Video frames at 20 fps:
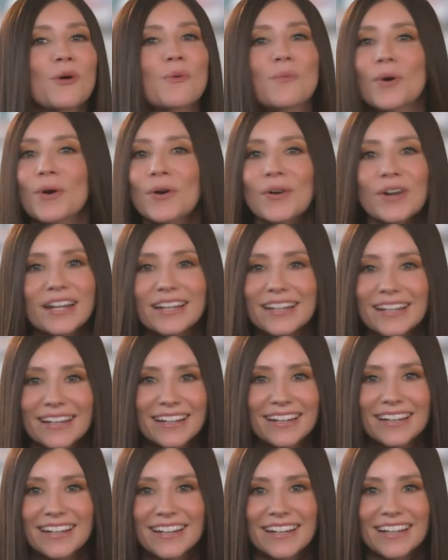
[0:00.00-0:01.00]
don't worry.
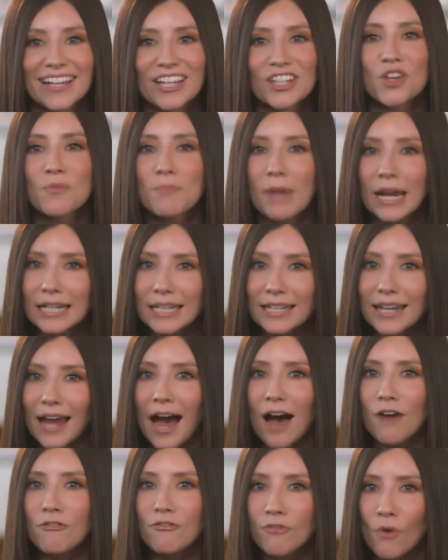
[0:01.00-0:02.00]
You may need to
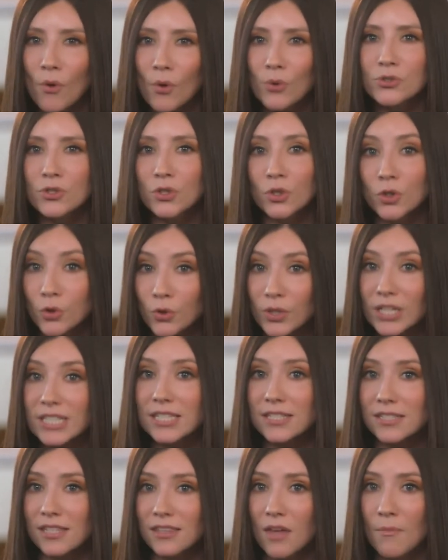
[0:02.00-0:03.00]
have folds or
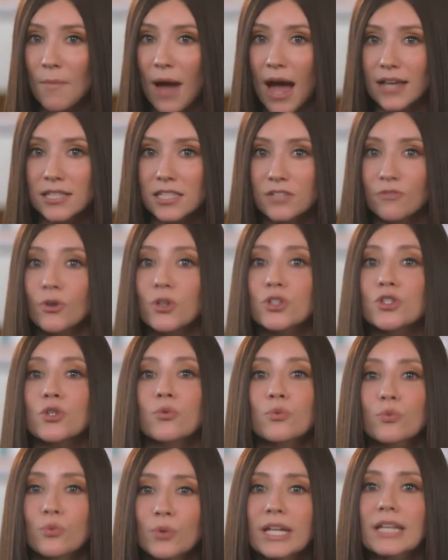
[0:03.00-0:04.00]
creases in the mask for it to
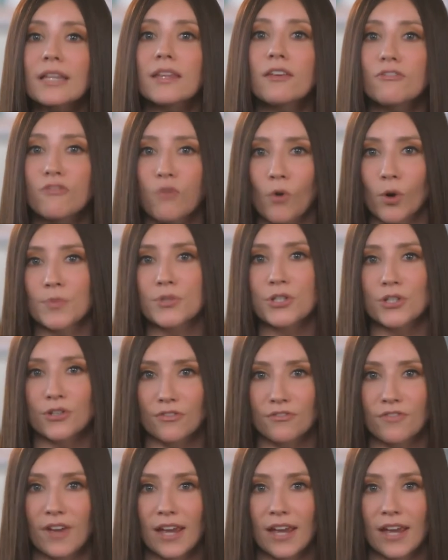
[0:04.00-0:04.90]
really form to your